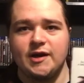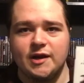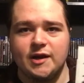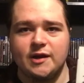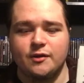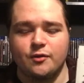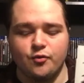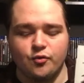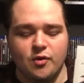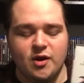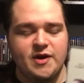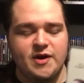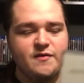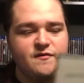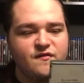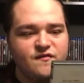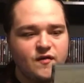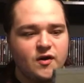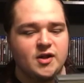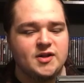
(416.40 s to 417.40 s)
and a great
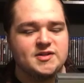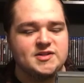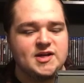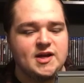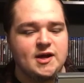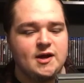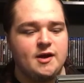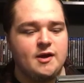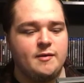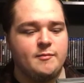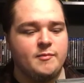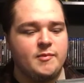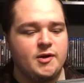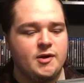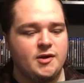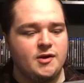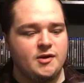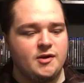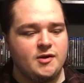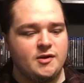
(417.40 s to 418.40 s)
fun time.
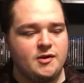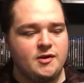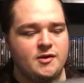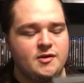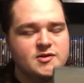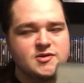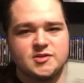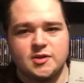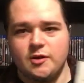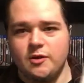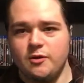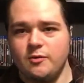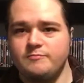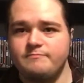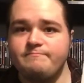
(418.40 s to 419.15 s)
So,